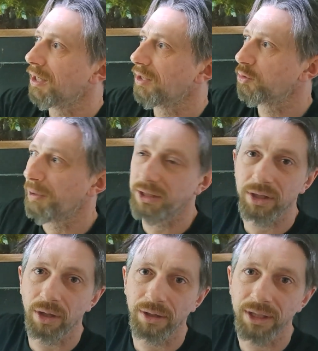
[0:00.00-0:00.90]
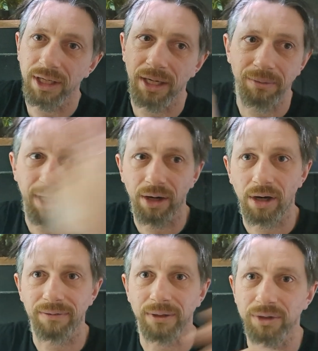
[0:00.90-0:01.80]
I'll split the colony down, get
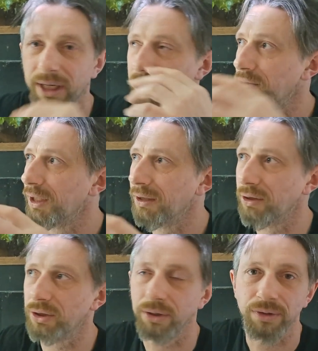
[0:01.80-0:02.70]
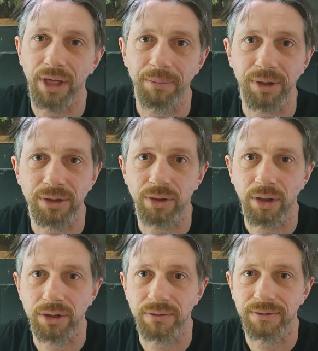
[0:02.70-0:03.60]
half outside. So then I've got two separate
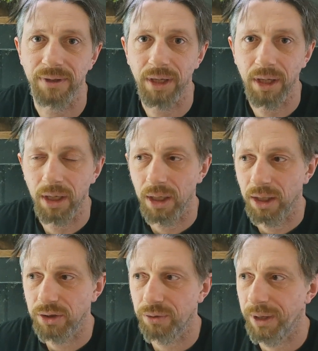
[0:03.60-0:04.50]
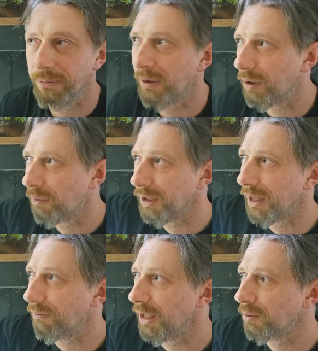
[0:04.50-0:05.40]
stocks of shrimp. I, want to
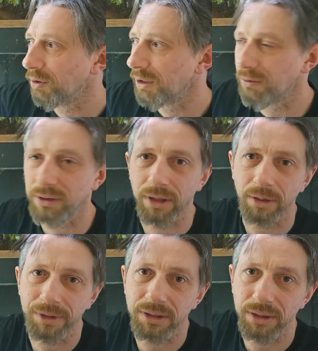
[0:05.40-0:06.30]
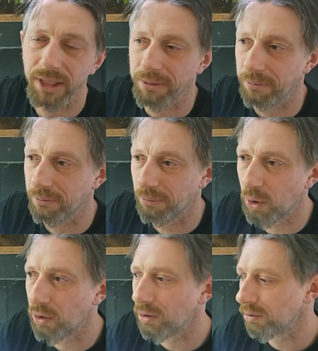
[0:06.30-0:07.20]
get red ones out. So then I want to get
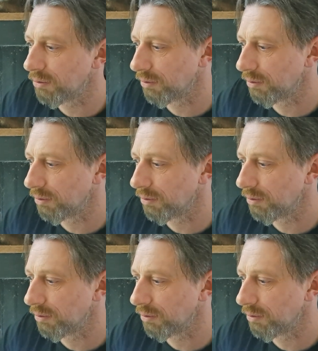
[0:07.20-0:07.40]
more.